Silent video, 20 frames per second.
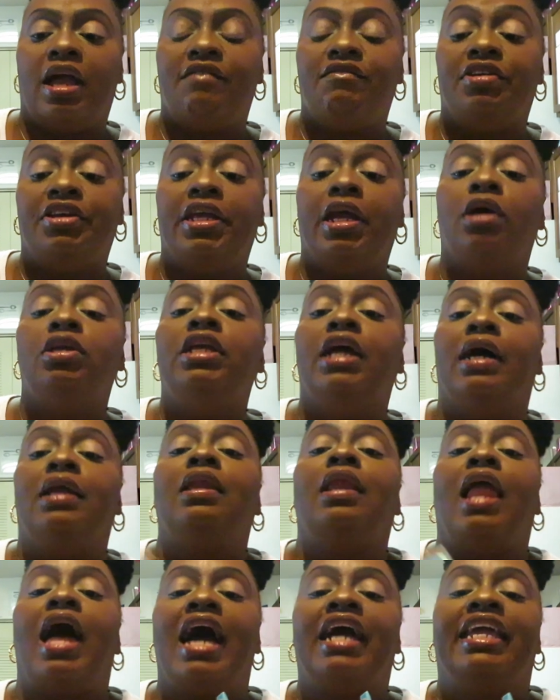Kat Von D yeah
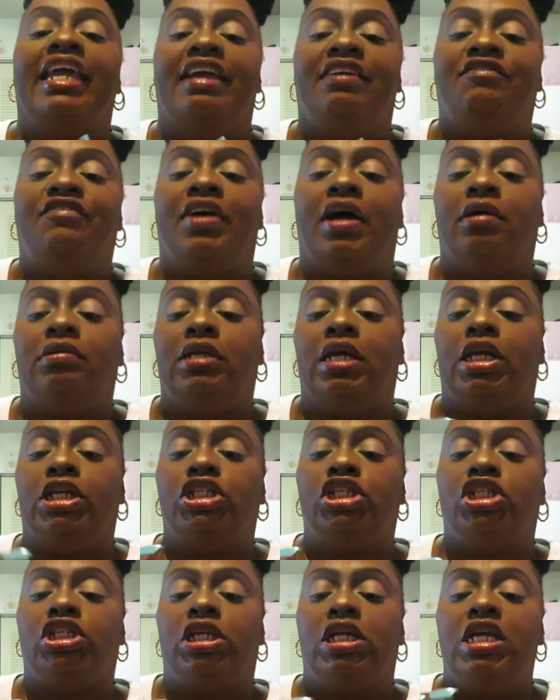locket
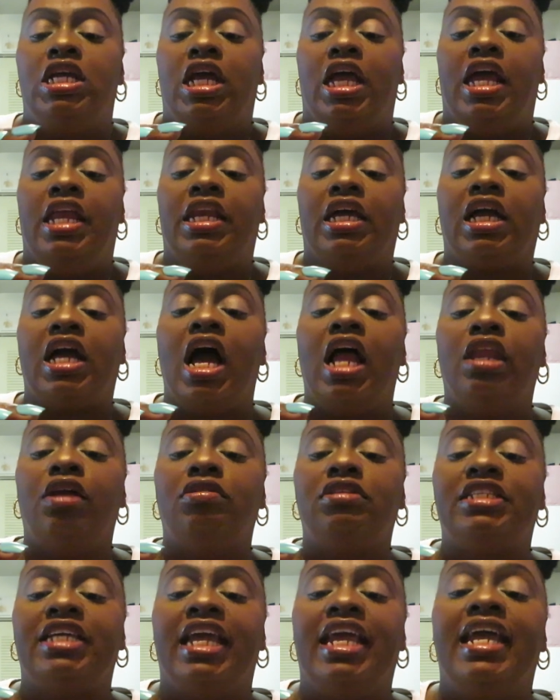foundation and the
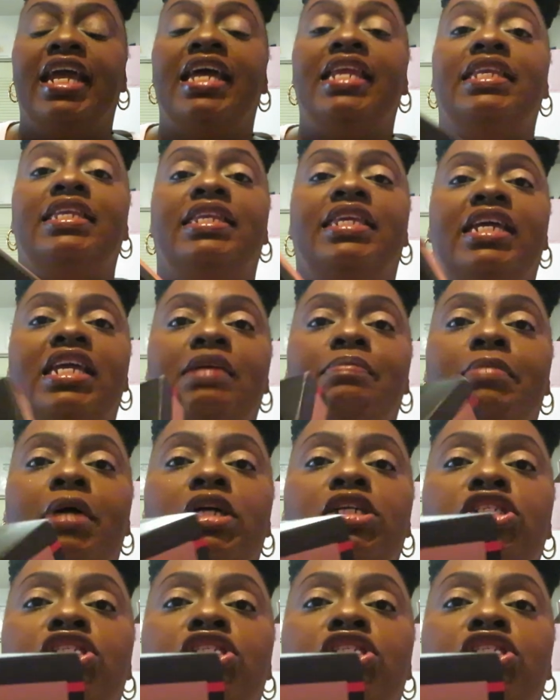color tan deep